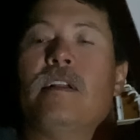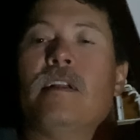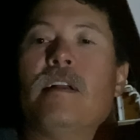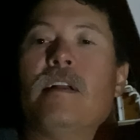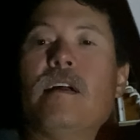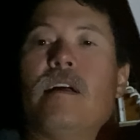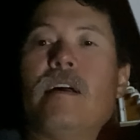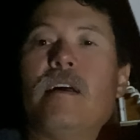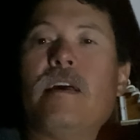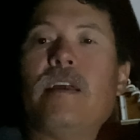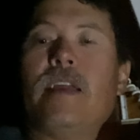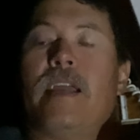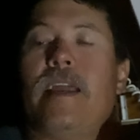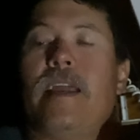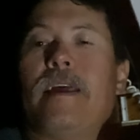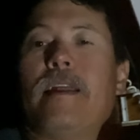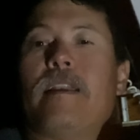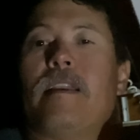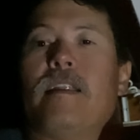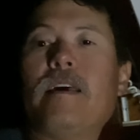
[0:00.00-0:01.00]

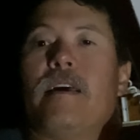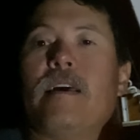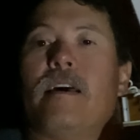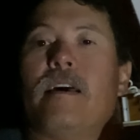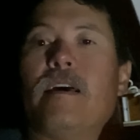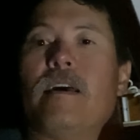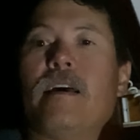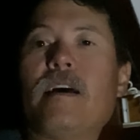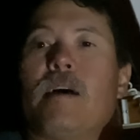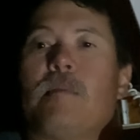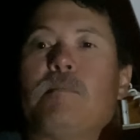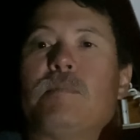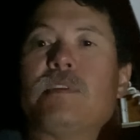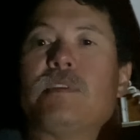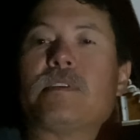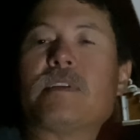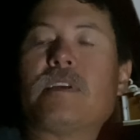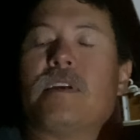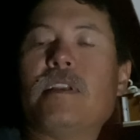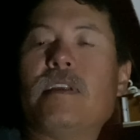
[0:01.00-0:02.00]
and I'm
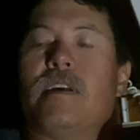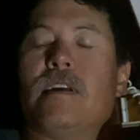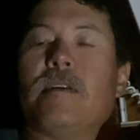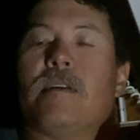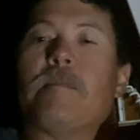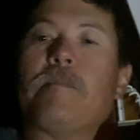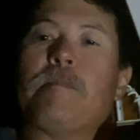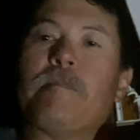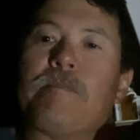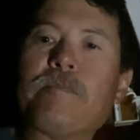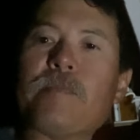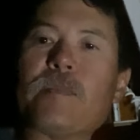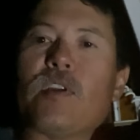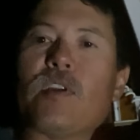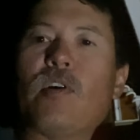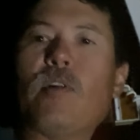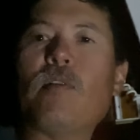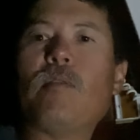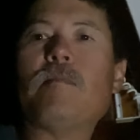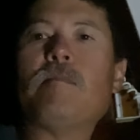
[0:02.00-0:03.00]
just gonna
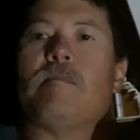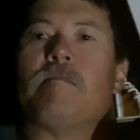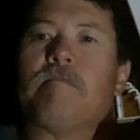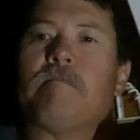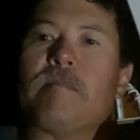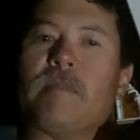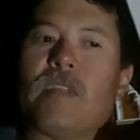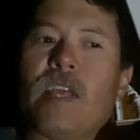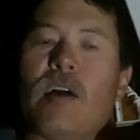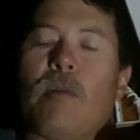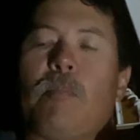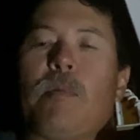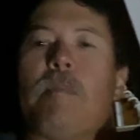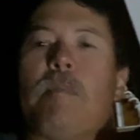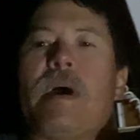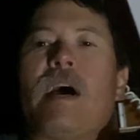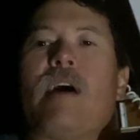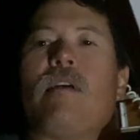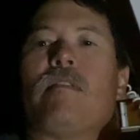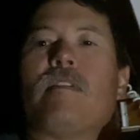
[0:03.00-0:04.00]
go help them
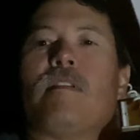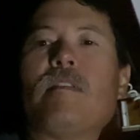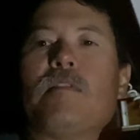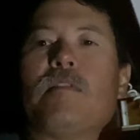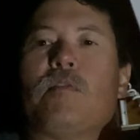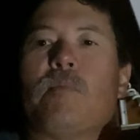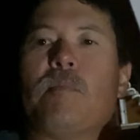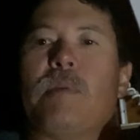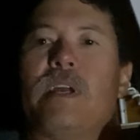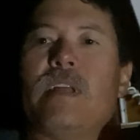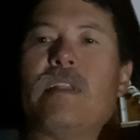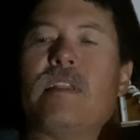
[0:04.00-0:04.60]
out a little bit.